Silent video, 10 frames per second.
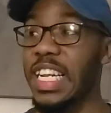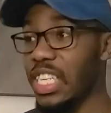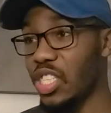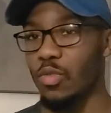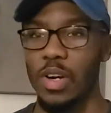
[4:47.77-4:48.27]
And
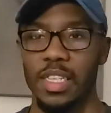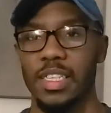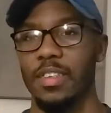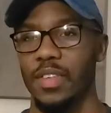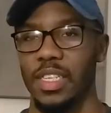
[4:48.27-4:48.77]
it's
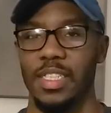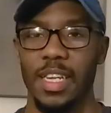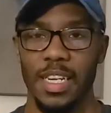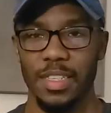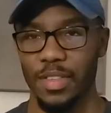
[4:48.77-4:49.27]
DirecTV. It's
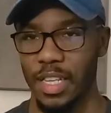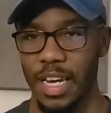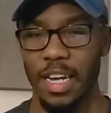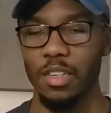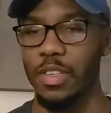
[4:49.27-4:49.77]
not even
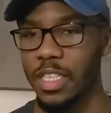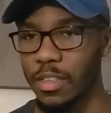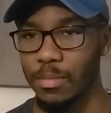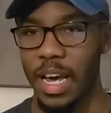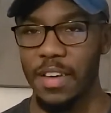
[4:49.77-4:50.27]
like, I don't even
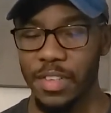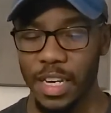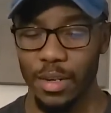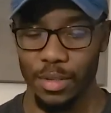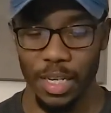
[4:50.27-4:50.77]
consider them heavy
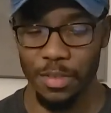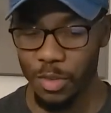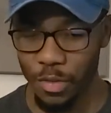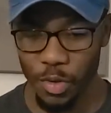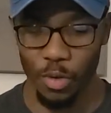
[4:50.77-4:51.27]
hitters. I don't
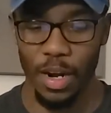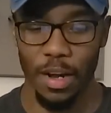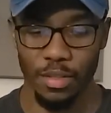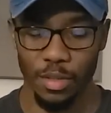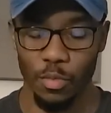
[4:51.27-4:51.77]
even know if they're
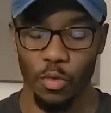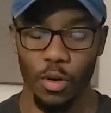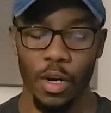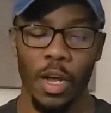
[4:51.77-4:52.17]
around anymore.